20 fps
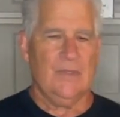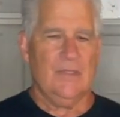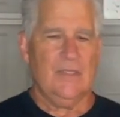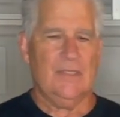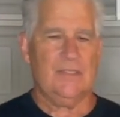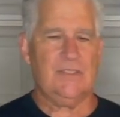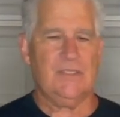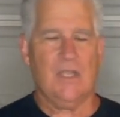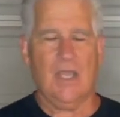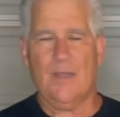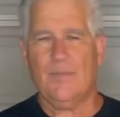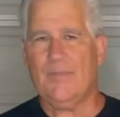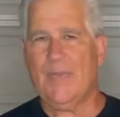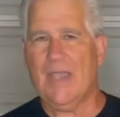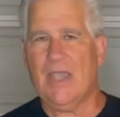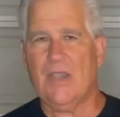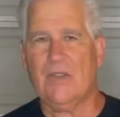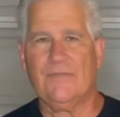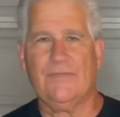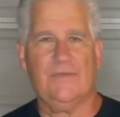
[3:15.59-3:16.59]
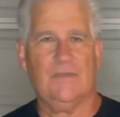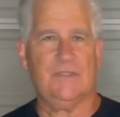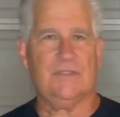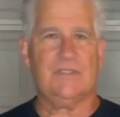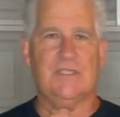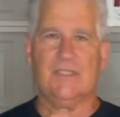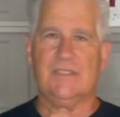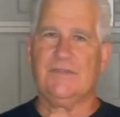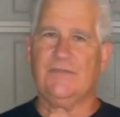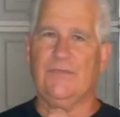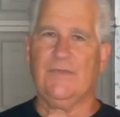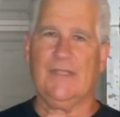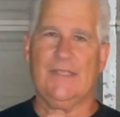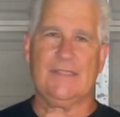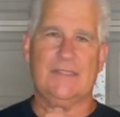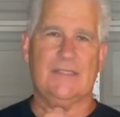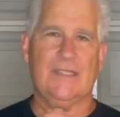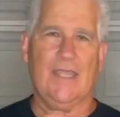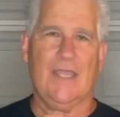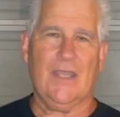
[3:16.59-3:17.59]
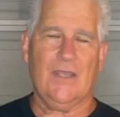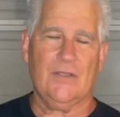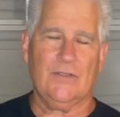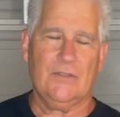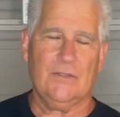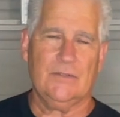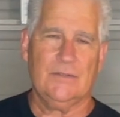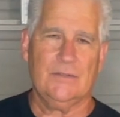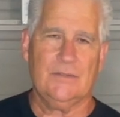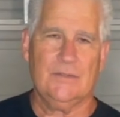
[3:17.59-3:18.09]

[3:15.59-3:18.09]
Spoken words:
it's not powerful, it just flicks out.